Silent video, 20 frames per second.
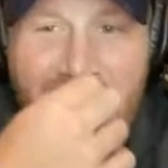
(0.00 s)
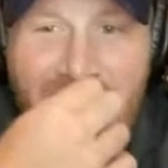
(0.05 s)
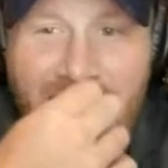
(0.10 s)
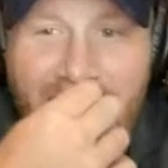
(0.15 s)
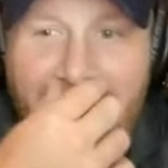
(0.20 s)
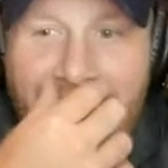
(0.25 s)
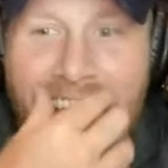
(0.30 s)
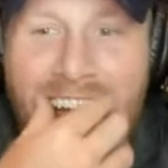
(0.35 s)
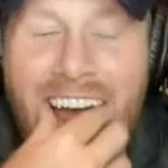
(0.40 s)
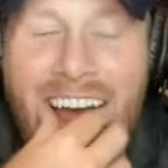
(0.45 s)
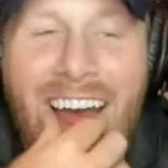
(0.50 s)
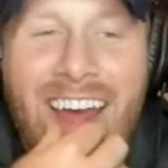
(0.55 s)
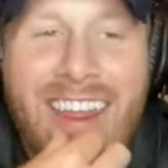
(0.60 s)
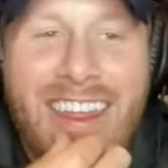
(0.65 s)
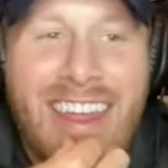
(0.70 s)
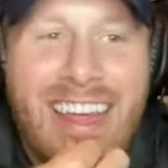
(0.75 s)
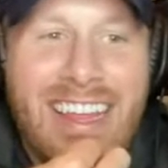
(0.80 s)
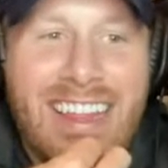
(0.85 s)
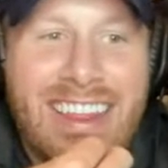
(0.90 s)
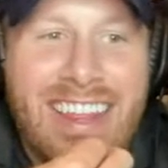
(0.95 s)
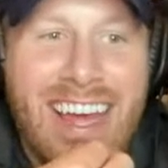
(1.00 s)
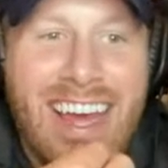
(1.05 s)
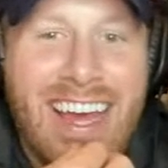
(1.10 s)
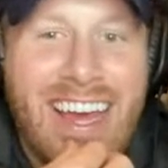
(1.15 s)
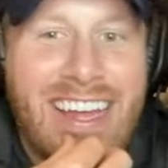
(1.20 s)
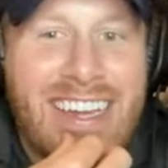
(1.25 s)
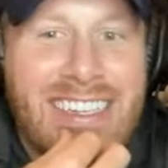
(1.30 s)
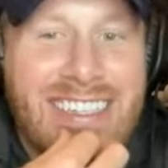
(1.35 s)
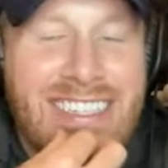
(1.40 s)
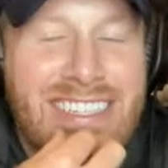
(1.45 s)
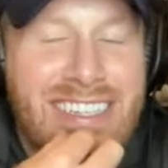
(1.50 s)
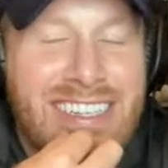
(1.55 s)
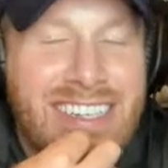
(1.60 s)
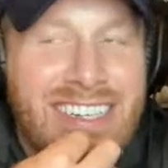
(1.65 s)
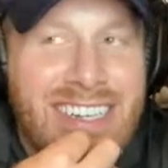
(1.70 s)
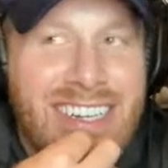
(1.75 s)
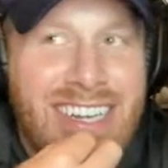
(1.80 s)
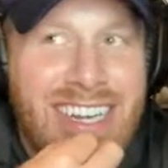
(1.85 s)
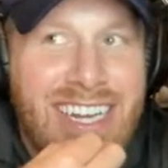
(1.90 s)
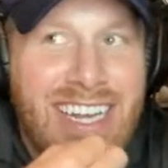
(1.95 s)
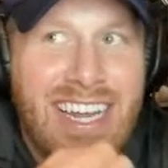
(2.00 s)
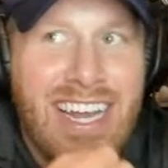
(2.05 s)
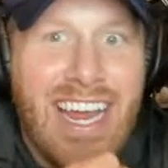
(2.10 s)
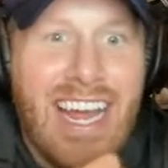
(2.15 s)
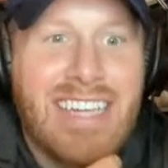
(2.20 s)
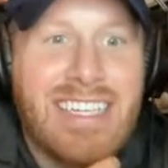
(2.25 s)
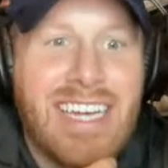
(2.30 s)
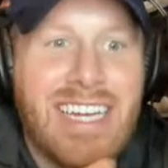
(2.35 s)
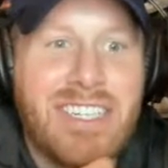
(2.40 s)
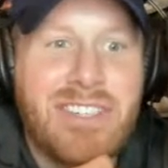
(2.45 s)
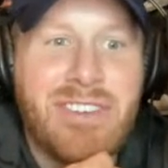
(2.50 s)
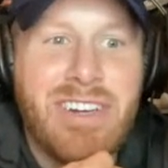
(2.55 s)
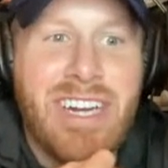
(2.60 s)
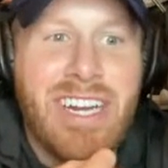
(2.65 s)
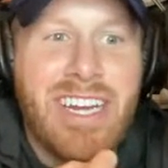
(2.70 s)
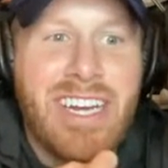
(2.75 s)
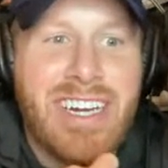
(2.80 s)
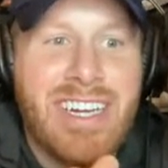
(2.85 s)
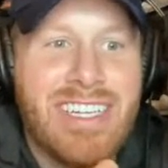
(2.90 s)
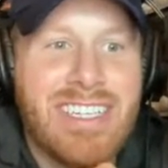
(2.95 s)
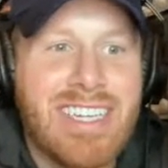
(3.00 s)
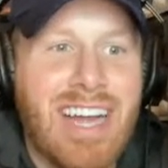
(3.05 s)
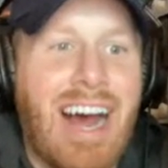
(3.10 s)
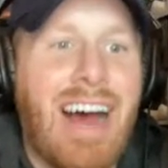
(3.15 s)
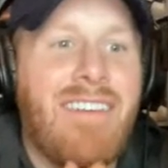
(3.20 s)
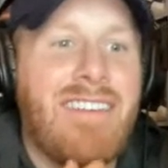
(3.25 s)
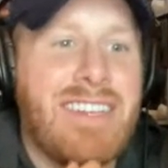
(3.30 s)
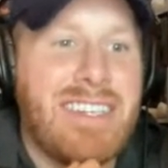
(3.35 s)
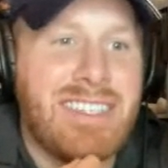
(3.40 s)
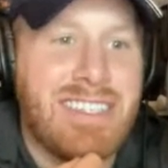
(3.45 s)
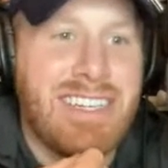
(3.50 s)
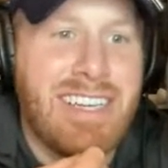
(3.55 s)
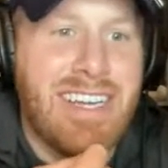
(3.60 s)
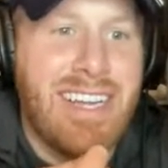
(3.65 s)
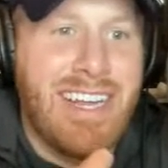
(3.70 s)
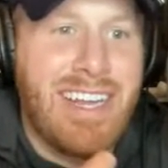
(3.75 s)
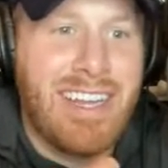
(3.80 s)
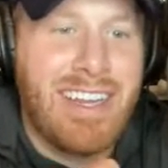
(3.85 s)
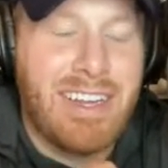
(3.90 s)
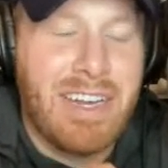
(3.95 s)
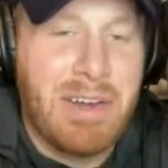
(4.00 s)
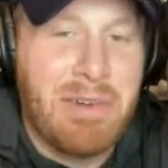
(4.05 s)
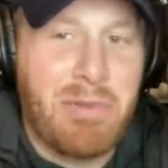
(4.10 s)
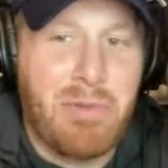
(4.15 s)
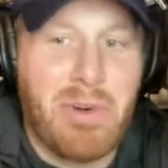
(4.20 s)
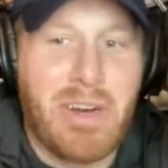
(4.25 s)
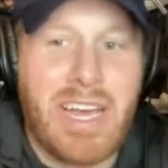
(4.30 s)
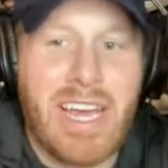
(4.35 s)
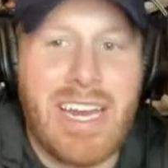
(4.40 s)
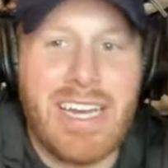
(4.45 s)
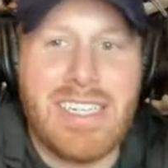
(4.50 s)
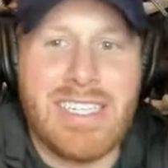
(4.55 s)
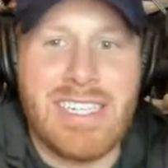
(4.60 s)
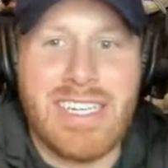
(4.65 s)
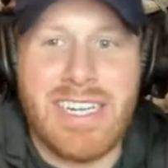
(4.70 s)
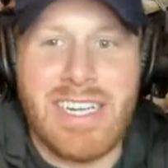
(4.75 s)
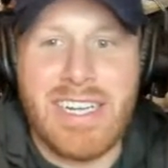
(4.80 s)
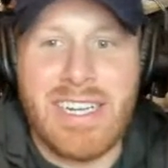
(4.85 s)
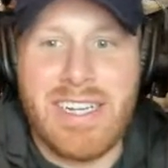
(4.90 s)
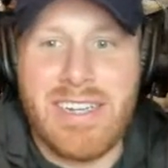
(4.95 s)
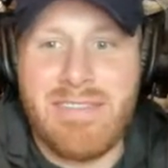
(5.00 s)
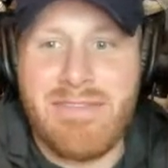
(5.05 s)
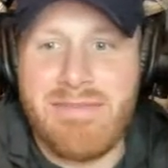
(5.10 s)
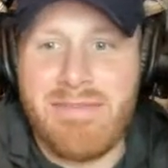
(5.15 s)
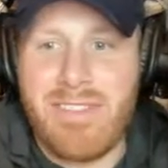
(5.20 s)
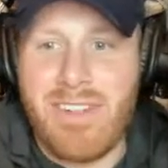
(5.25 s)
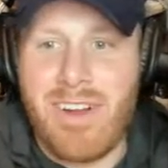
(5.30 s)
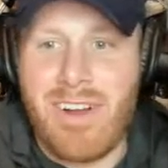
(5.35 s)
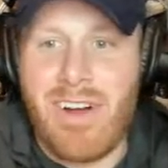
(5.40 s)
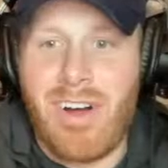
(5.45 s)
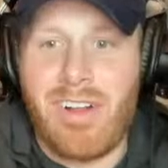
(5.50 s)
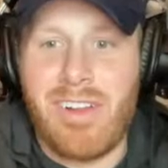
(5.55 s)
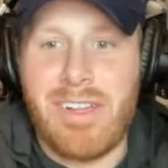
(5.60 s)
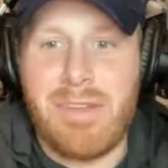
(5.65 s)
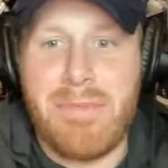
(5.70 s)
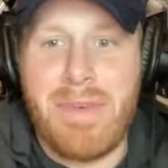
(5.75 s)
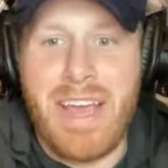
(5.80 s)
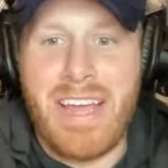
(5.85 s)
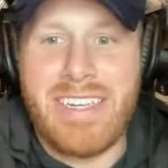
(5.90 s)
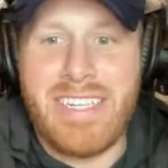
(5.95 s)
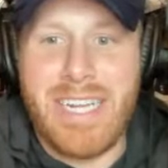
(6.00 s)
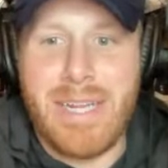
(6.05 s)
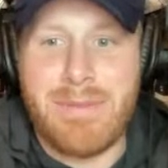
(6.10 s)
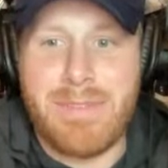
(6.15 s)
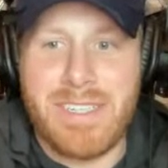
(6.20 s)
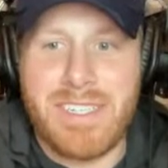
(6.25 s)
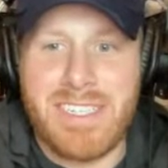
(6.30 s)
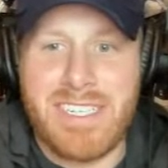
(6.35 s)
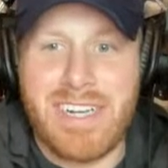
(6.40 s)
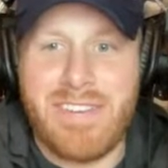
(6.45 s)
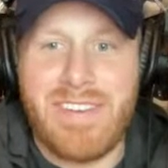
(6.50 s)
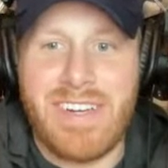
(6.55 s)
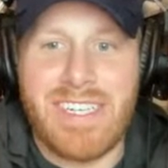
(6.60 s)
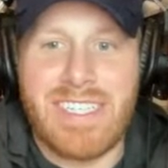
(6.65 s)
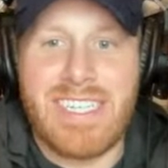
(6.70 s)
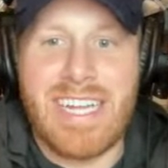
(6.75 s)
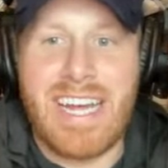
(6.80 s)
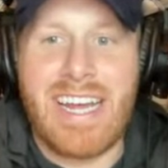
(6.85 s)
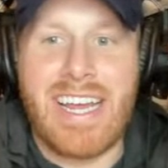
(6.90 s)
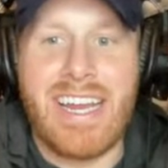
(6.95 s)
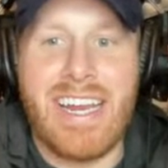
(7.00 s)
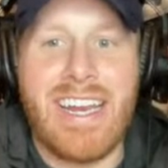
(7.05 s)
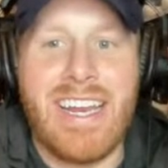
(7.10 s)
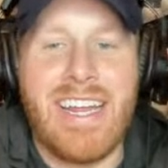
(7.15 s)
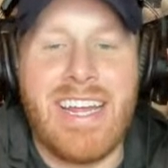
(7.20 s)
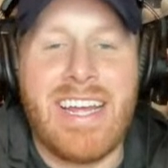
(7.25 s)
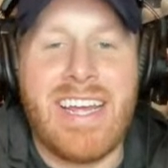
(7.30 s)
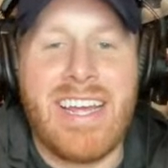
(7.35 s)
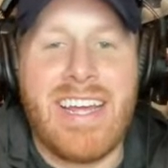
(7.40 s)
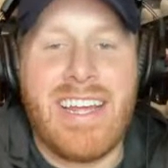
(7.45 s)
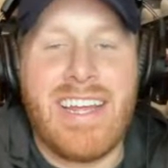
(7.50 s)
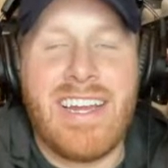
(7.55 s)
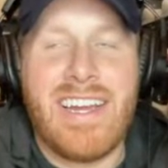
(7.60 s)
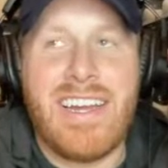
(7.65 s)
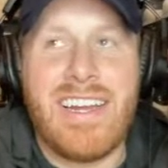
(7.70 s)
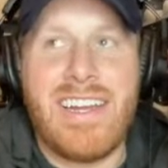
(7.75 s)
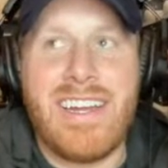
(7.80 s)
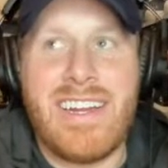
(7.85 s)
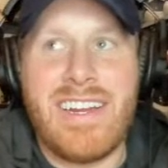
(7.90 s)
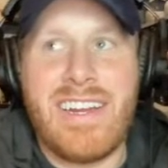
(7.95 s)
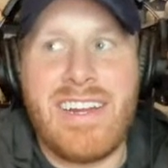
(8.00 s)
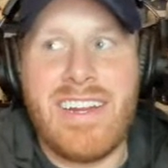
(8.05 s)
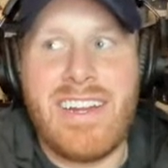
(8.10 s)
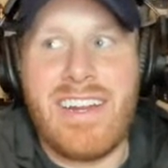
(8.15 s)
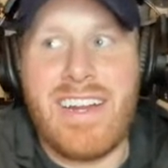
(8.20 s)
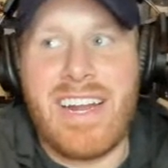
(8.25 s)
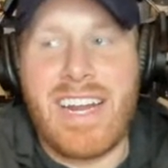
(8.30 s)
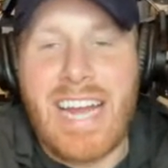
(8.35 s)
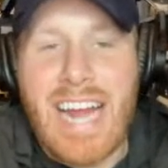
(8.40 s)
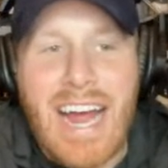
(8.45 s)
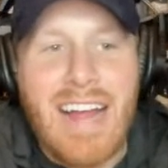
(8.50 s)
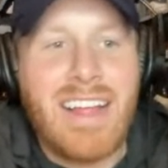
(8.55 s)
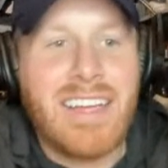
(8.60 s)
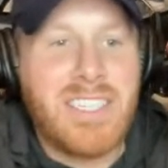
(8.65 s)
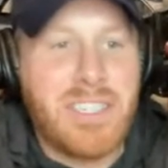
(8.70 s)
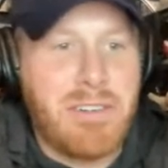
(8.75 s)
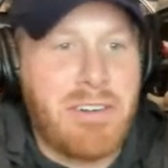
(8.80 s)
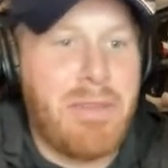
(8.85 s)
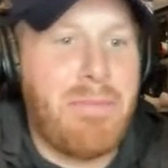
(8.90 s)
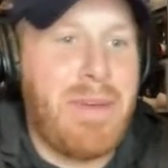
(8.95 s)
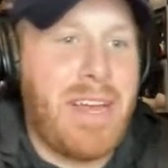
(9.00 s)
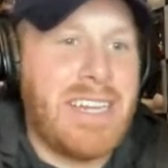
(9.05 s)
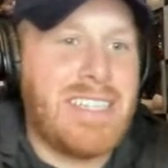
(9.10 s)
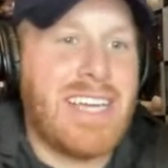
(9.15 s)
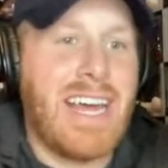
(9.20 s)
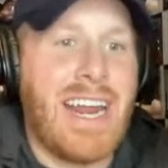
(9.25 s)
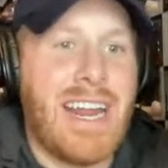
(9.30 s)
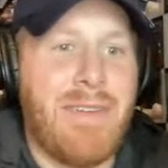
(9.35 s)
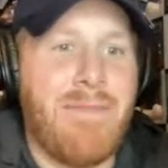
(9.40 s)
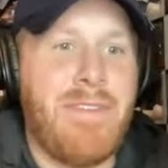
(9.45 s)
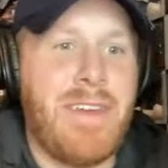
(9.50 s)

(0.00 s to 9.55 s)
I think that it's interesting because obviously, and we'll get into all NBA teams and stuff in a second. A guy like Joel Embiid's had an